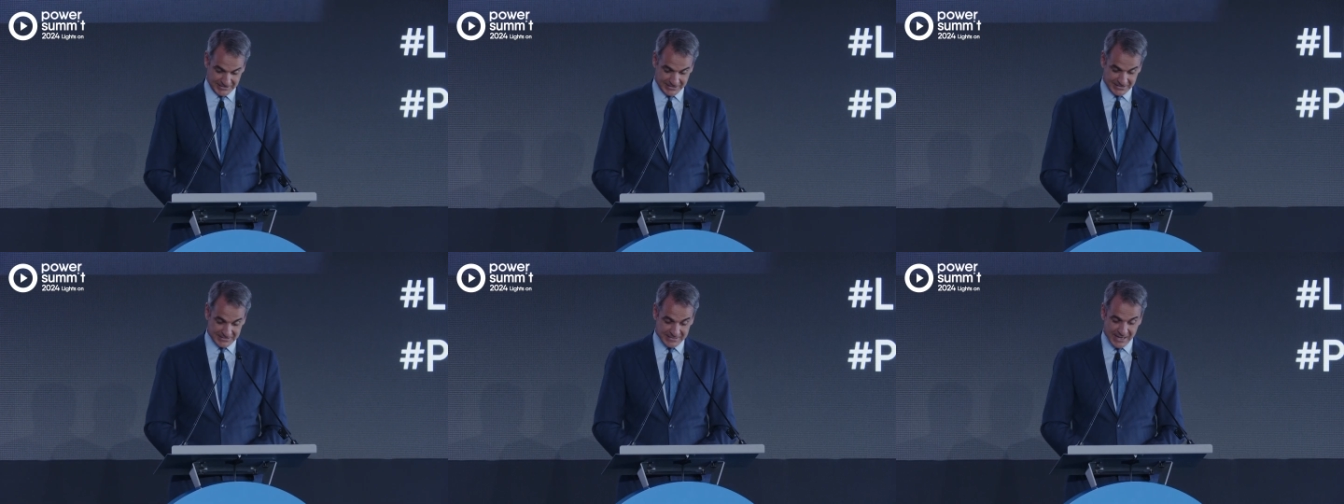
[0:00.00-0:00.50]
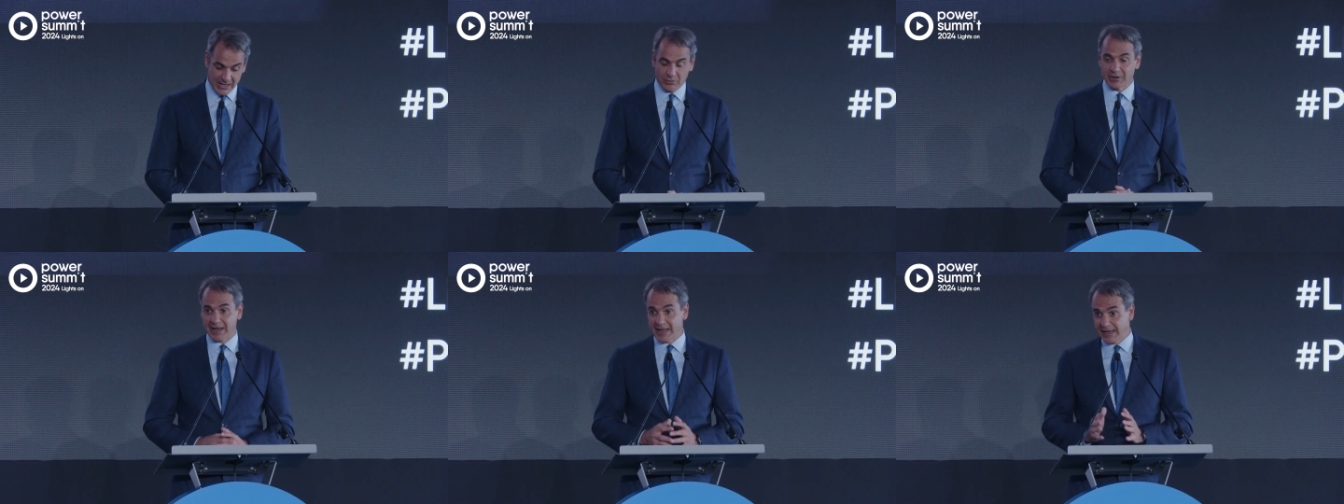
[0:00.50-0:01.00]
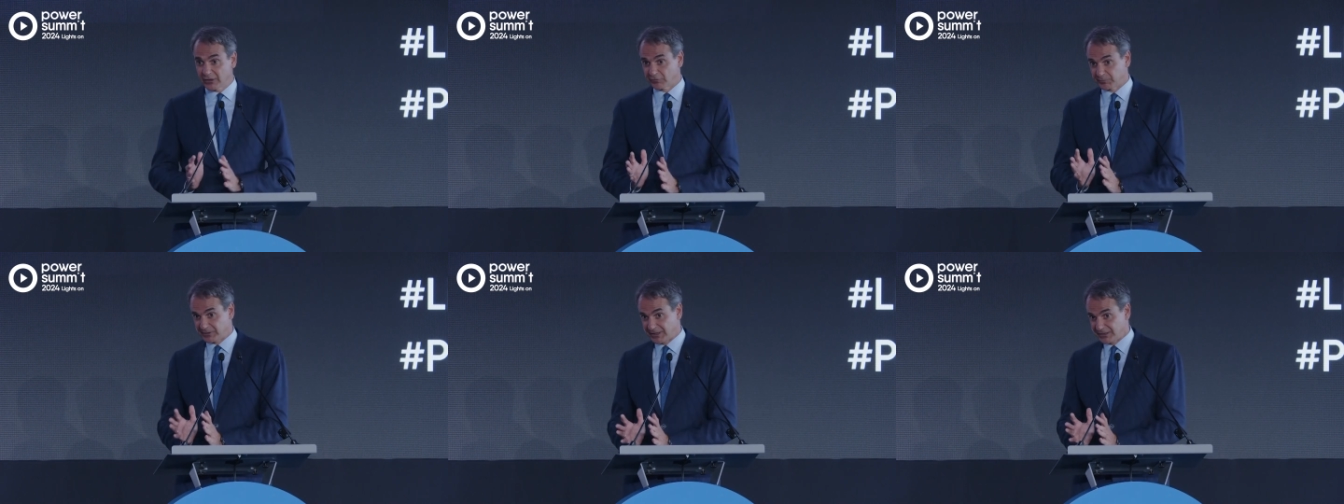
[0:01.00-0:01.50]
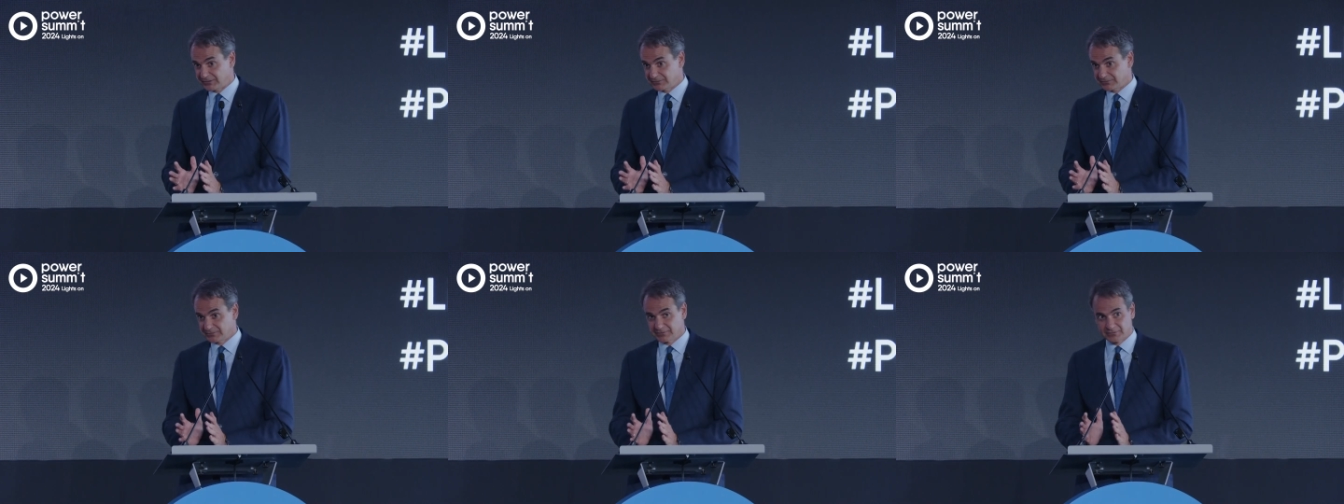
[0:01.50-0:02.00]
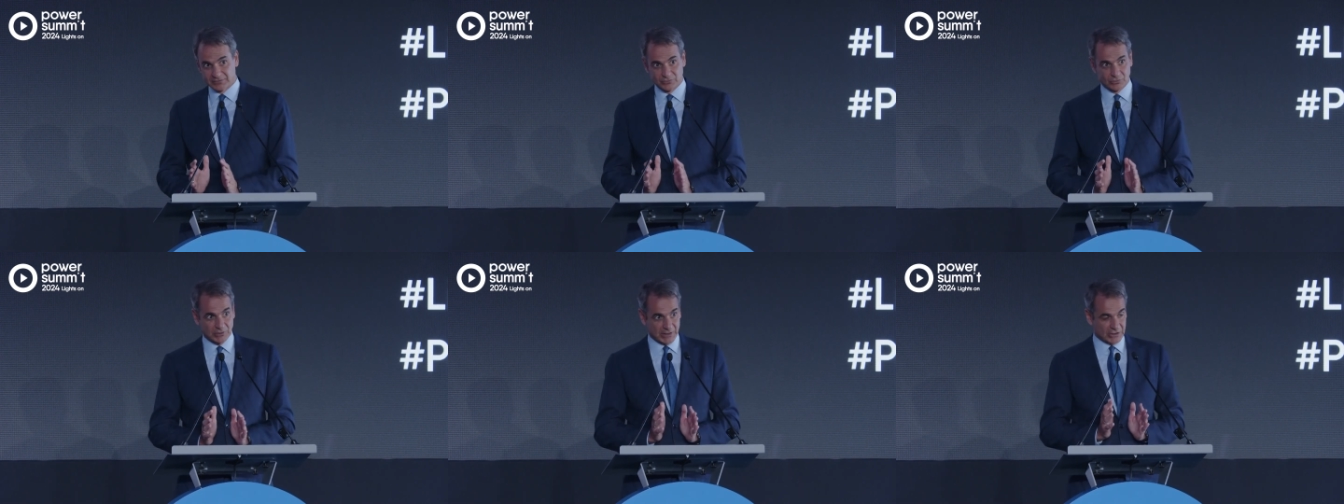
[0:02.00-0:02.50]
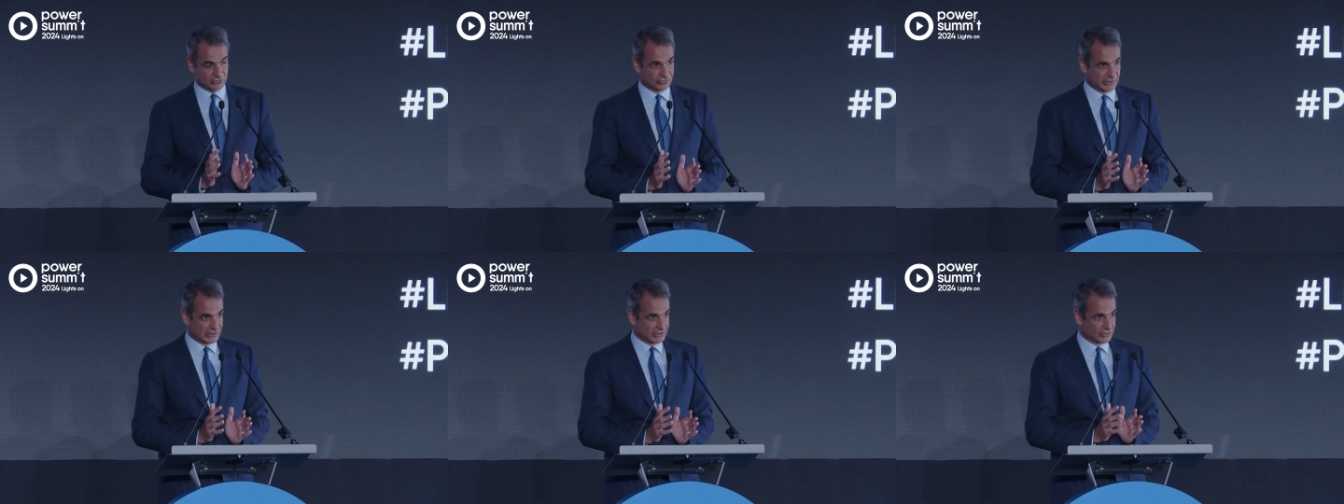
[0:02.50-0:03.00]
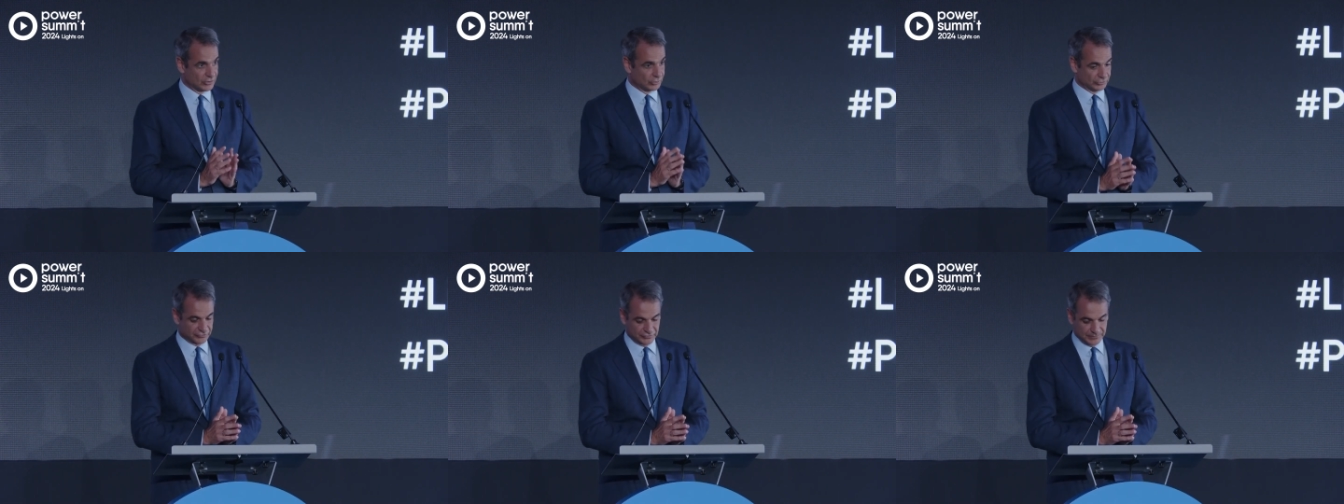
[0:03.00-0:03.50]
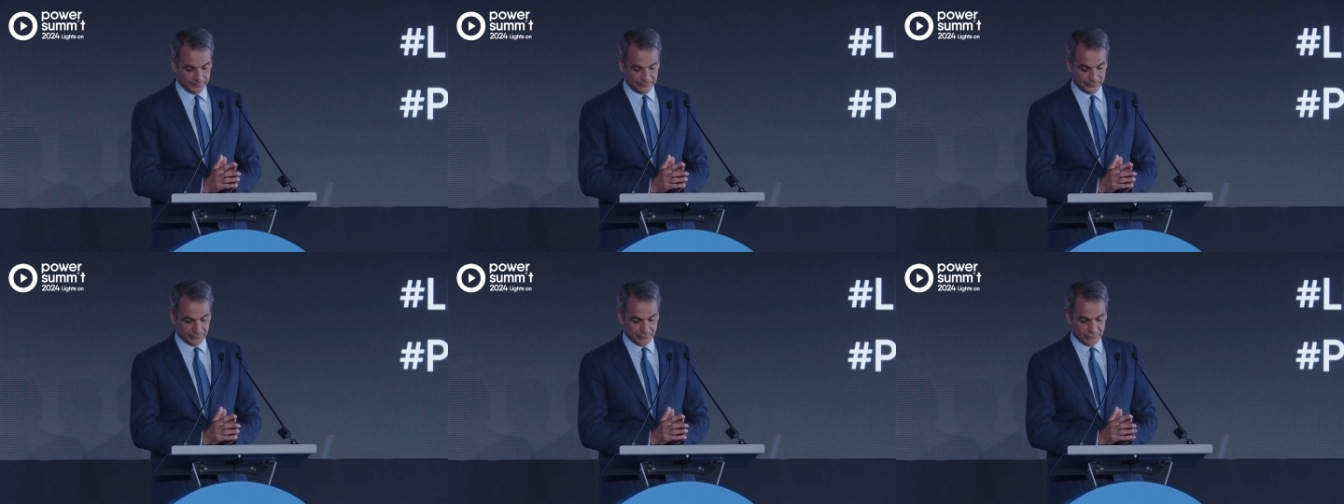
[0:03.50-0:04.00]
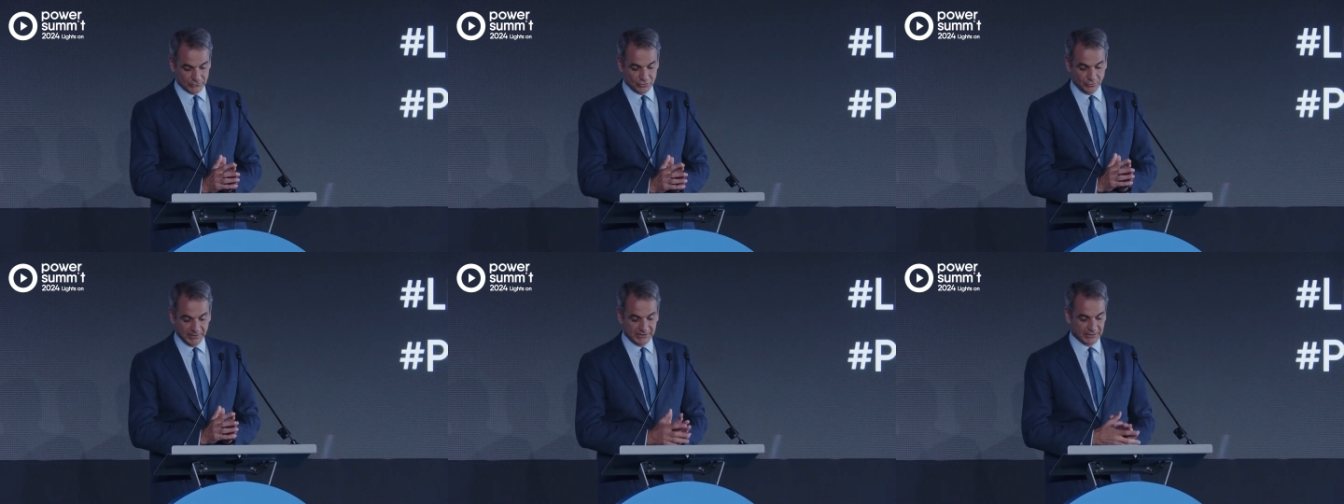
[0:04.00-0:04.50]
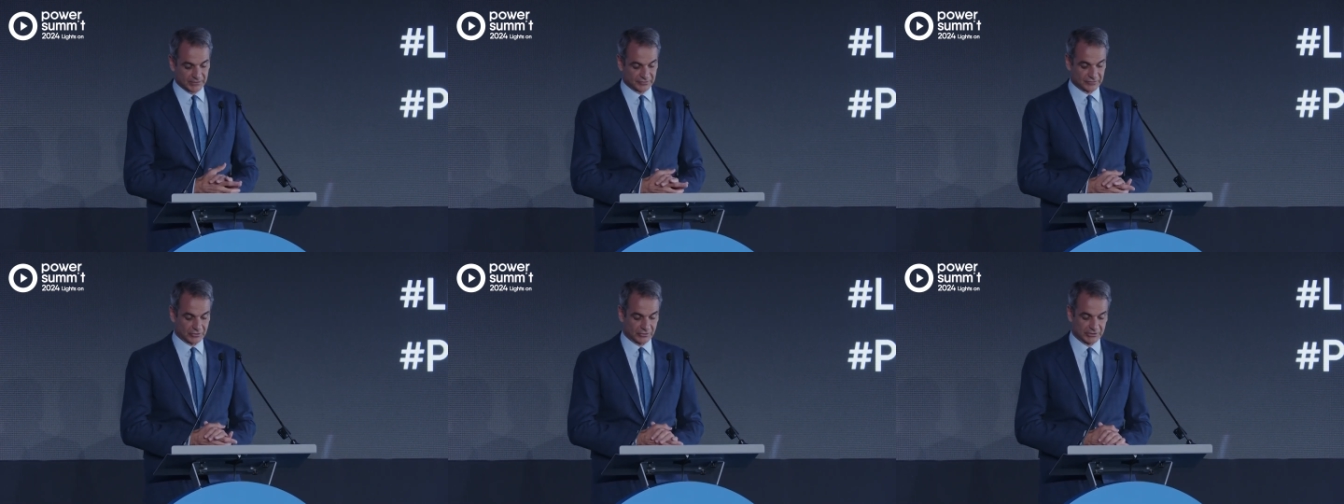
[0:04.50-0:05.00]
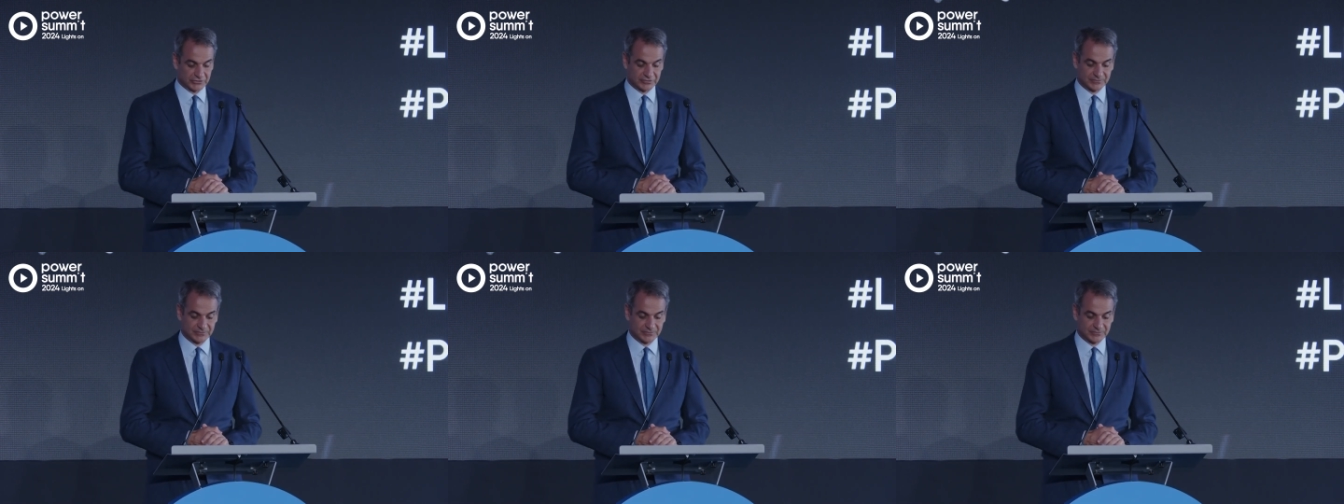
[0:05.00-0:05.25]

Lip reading: Now, ahead of plan, we're actually close to meeting this target.